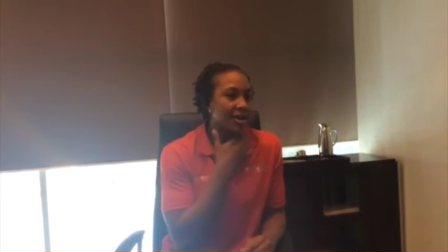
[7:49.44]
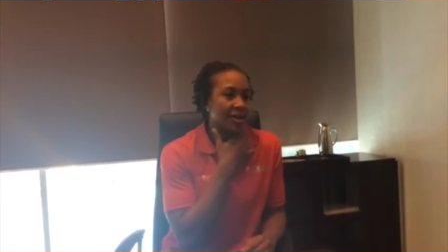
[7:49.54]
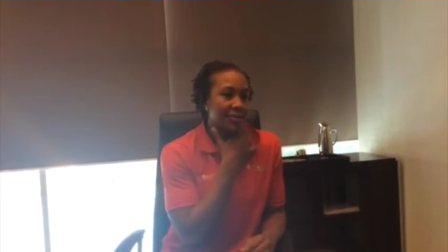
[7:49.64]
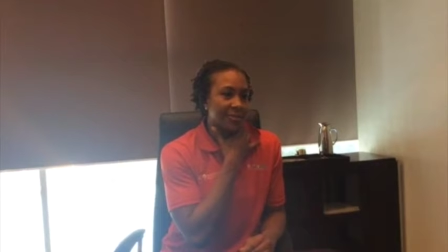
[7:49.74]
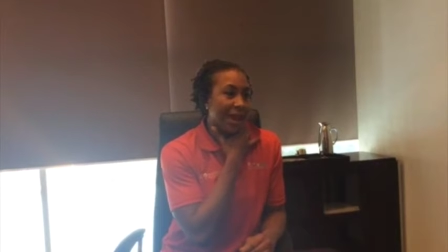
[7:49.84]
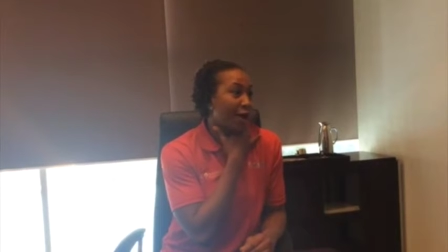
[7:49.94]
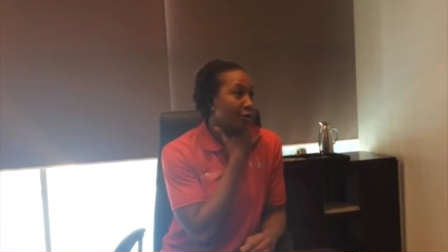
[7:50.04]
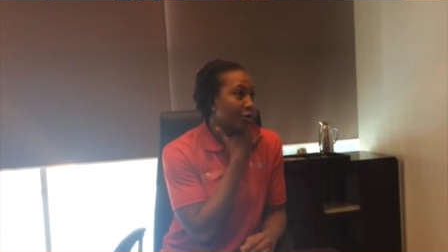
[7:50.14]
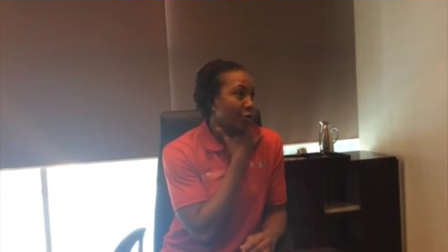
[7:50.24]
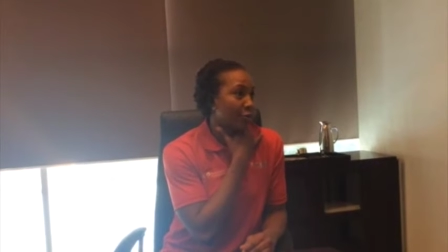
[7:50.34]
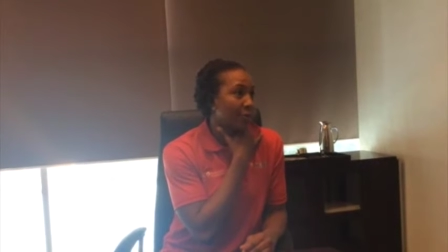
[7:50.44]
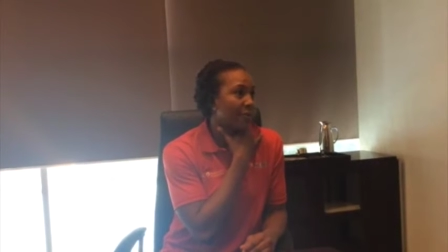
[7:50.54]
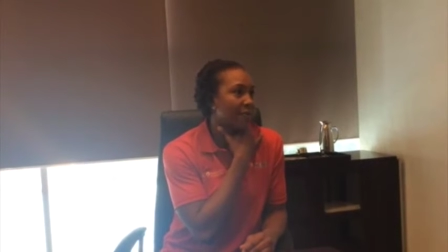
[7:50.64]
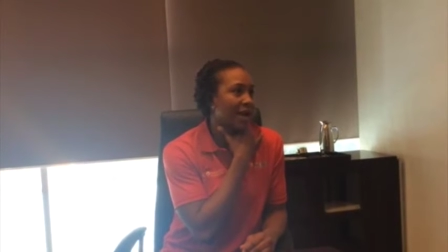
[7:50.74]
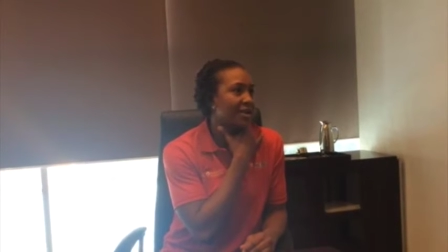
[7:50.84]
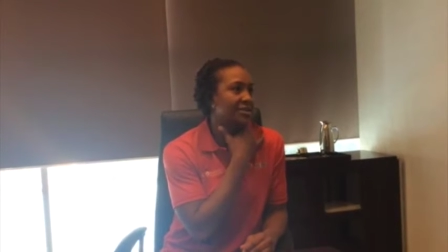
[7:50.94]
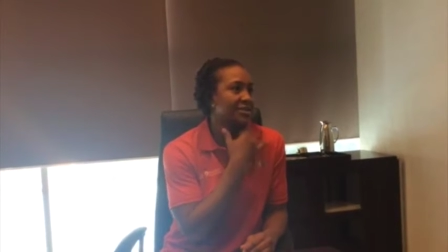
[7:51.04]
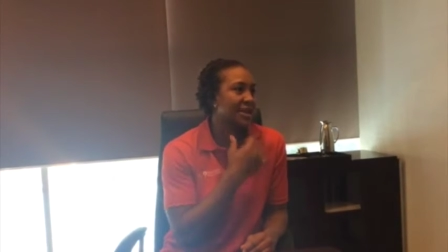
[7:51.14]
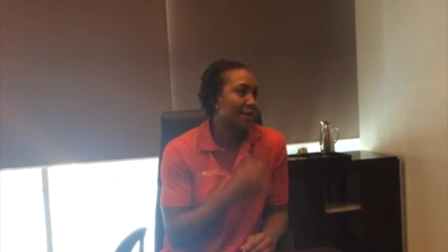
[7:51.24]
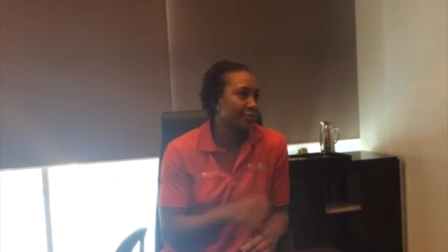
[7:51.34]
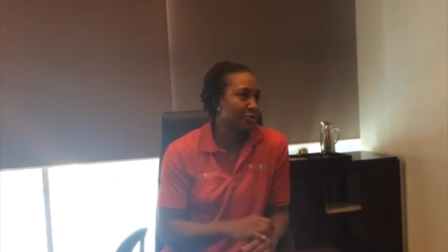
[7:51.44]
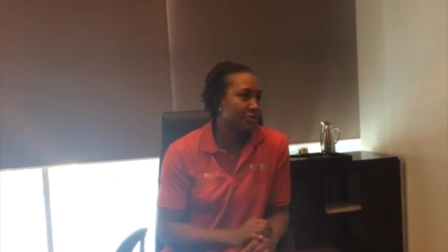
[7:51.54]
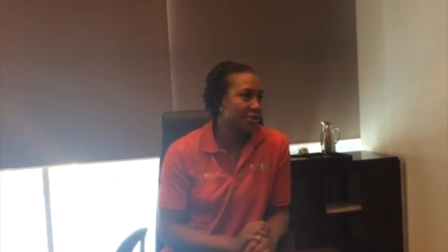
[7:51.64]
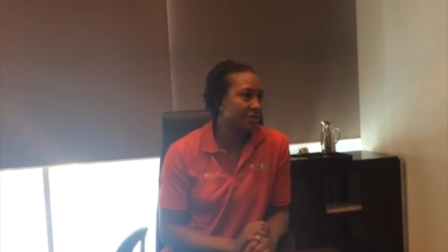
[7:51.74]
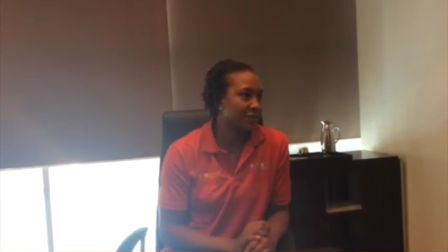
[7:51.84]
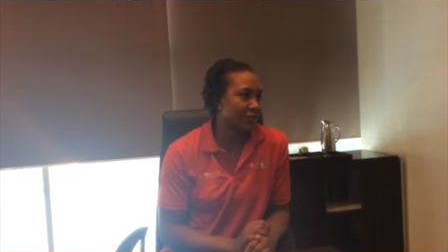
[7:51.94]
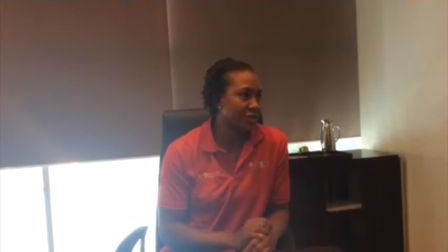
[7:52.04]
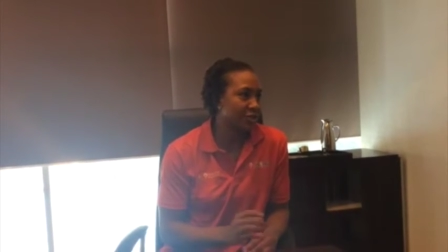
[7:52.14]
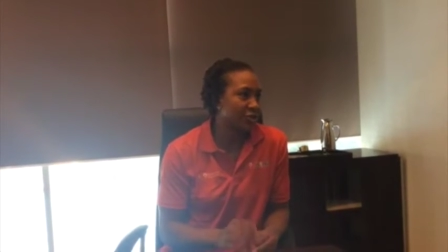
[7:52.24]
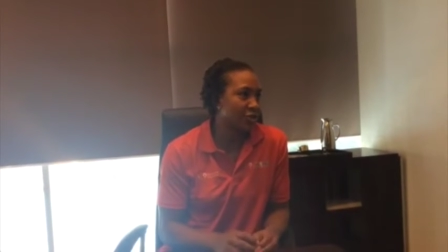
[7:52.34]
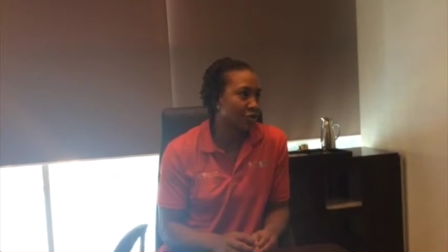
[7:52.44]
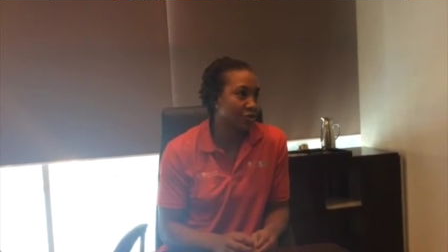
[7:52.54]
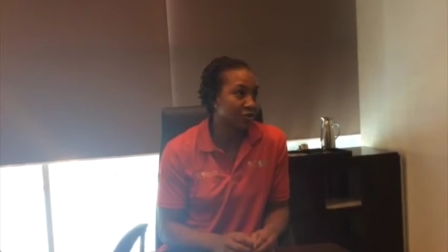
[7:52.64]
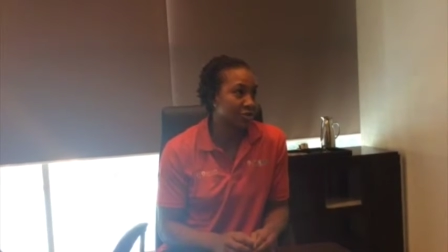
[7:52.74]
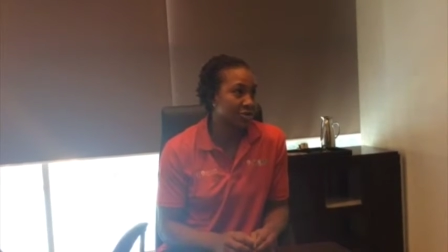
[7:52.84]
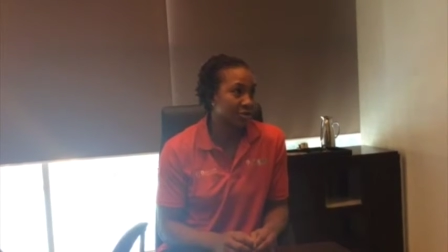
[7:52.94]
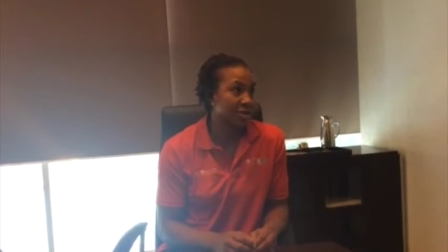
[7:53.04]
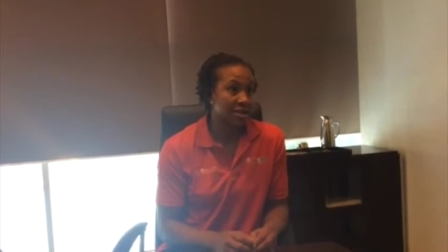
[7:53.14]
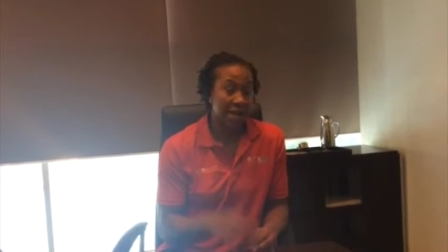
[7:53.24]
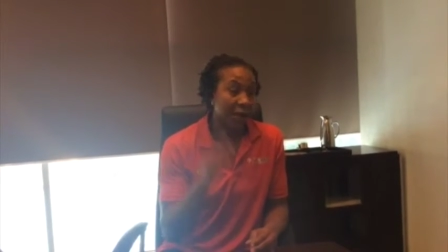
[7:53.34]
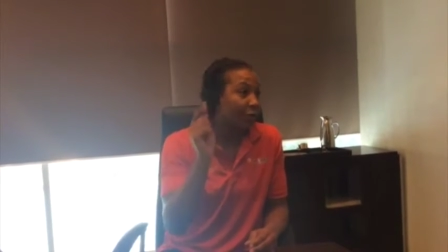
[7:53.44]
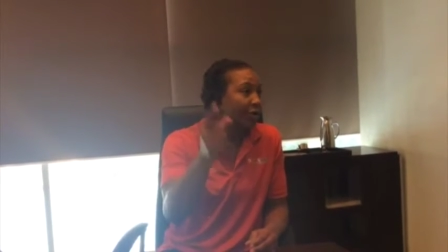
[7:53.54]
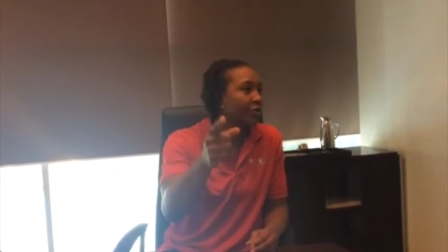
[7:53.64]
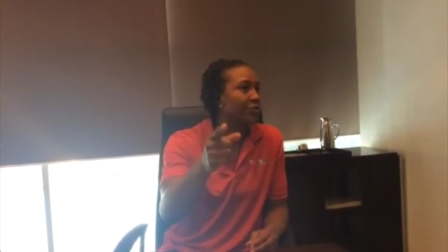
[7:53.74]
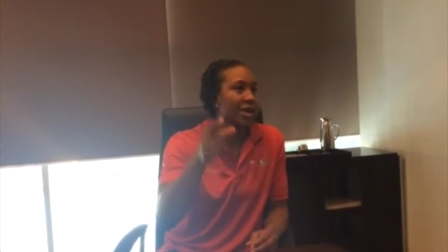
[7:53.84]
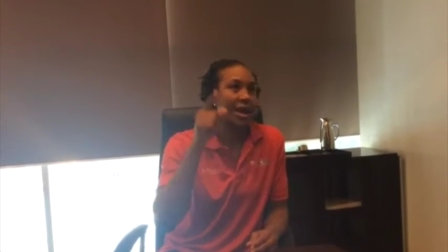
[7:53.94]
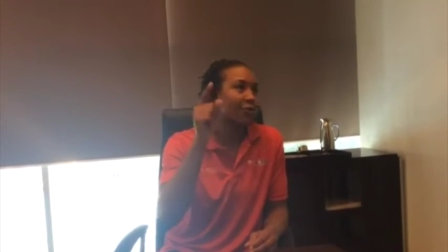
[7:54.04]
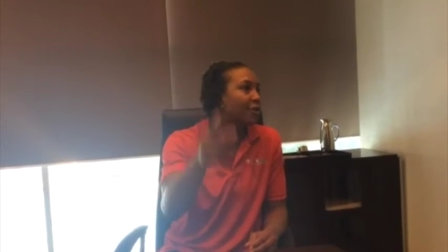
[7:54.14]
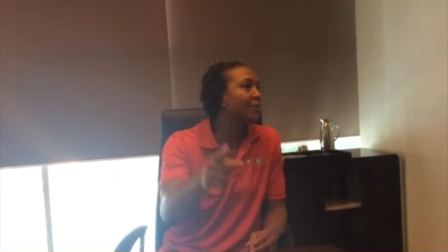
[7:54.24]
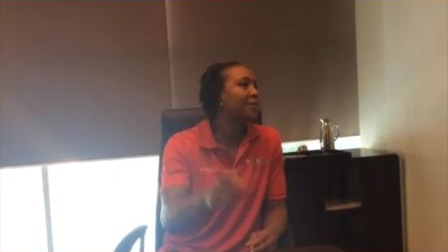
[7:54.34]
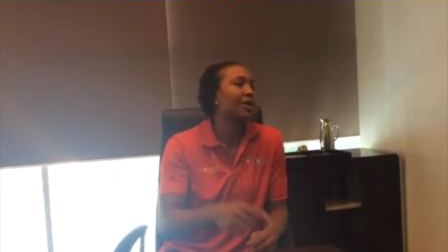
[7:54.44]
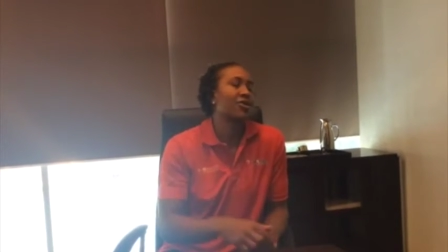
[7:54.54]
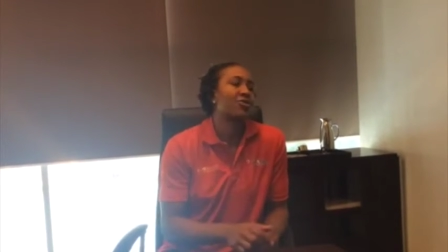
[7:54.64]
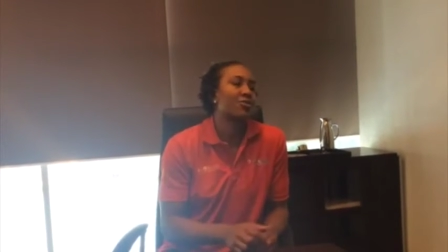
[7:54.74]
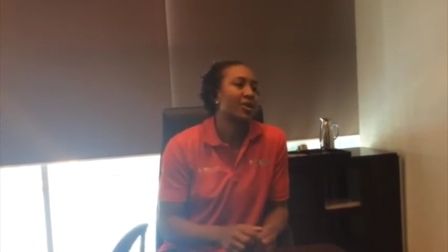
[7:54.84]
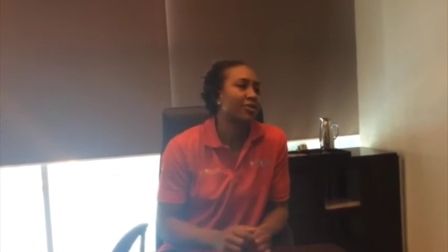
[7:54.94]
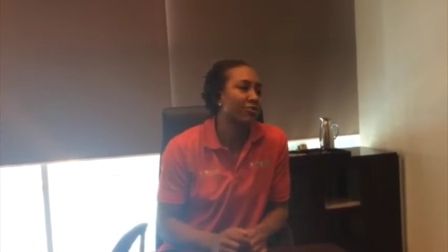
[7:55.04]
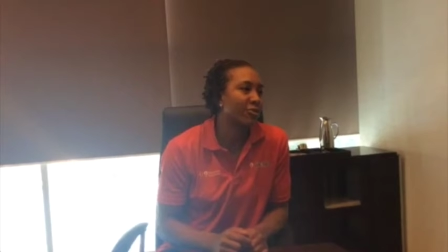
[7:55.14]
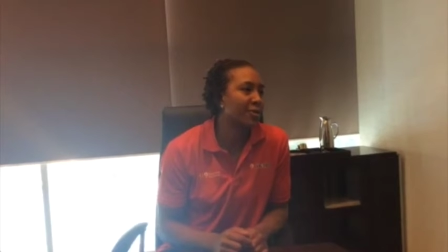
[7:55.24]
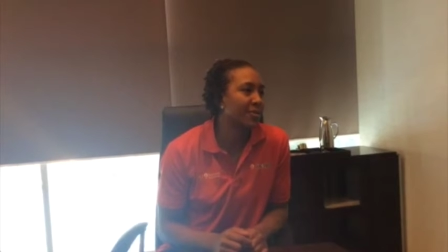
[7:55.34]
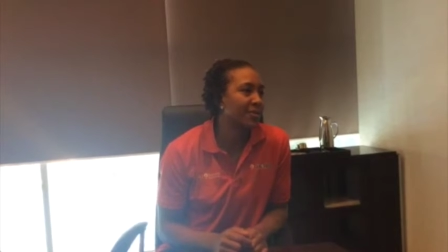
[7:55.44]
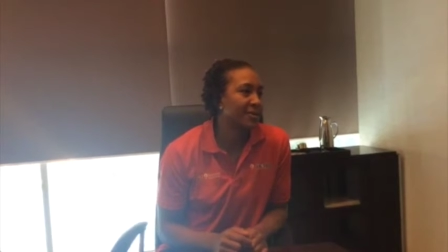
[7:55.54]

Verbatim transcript: um, now you know we're providing these opportunities for these young girls to I want to do that I want to be like her when I grow up.